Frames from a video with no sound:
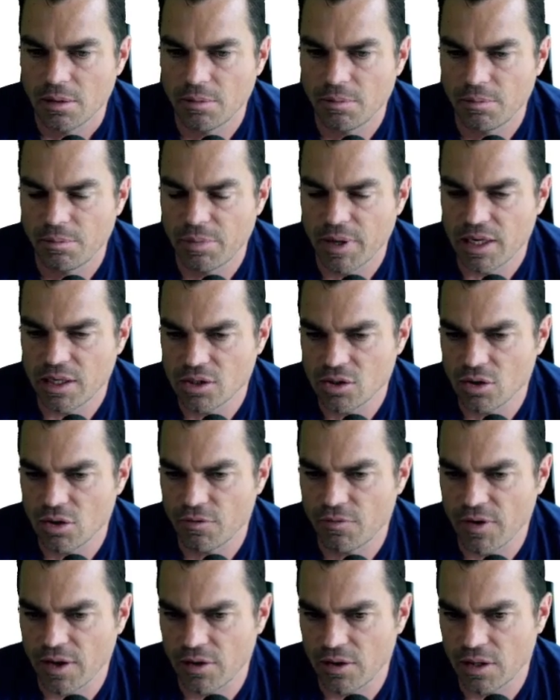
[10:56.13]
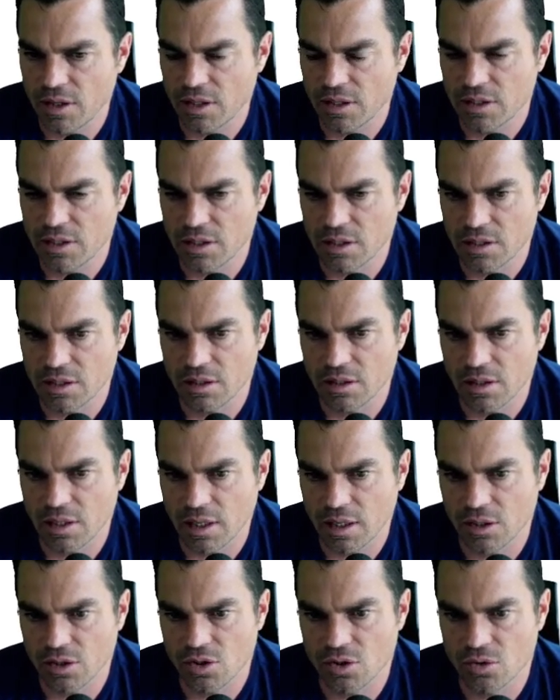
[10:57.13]
based on the fact that this is an
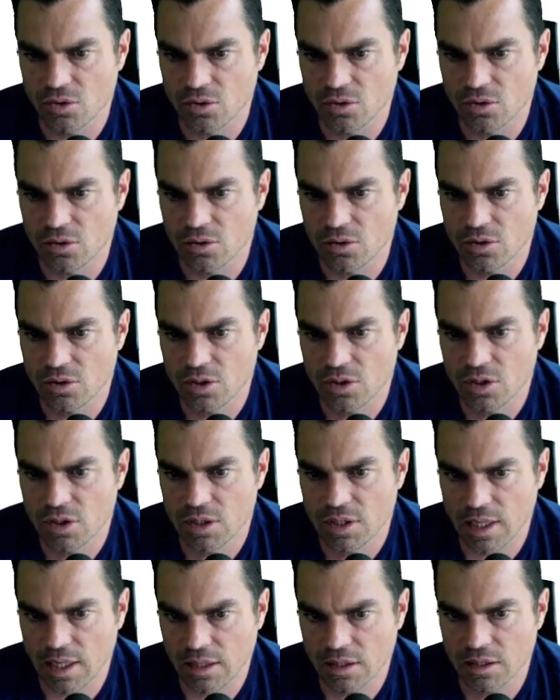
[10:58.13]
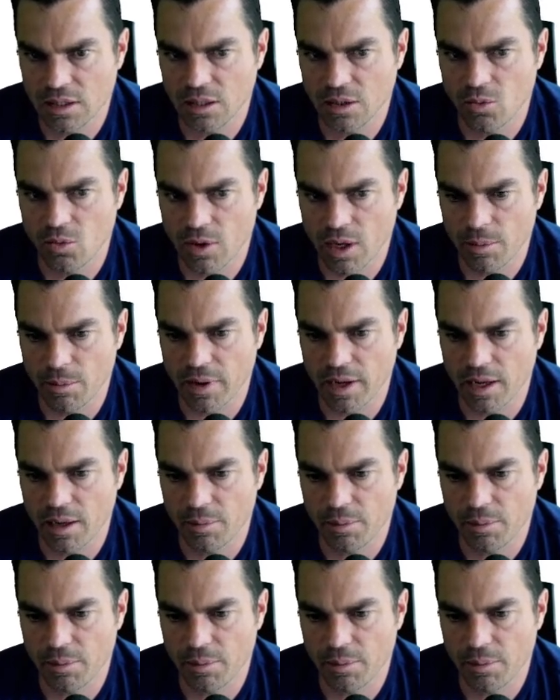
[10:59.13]
Azure Static Web App,